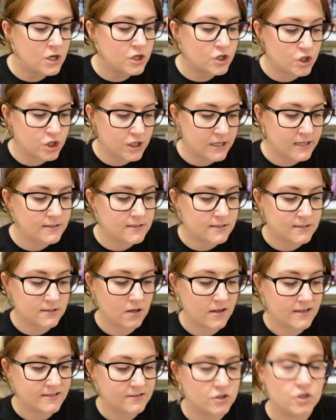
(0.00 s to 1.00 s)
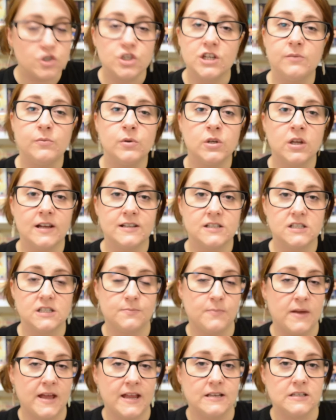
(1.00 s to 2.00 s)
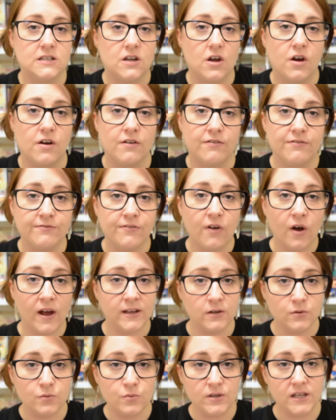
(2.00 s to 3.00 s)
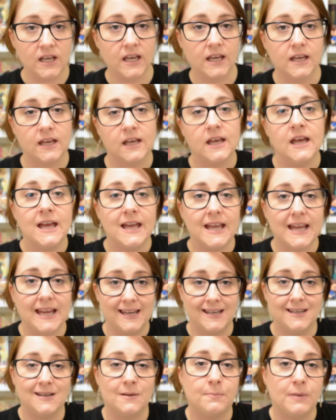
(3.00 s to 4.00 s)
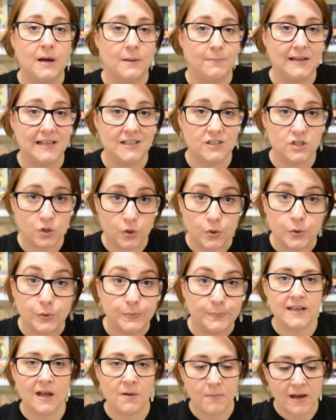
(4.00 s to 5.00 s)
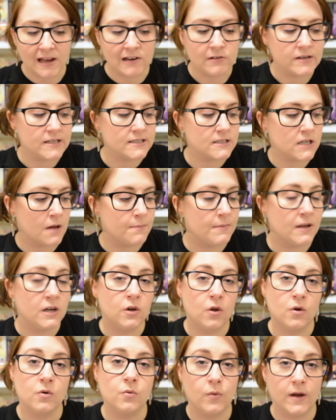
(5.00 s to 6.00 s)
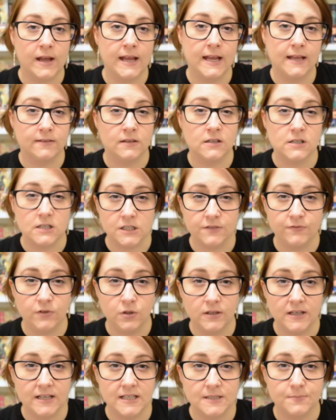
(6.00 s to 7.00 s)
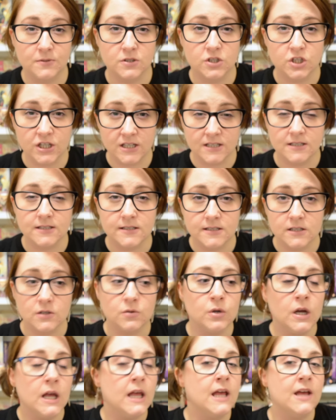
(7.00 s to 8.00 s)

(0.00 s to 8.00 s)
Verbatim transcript: she decides that she would like to spend her final year in public school. Now, Mallory has come a long way in the last few years, but she is still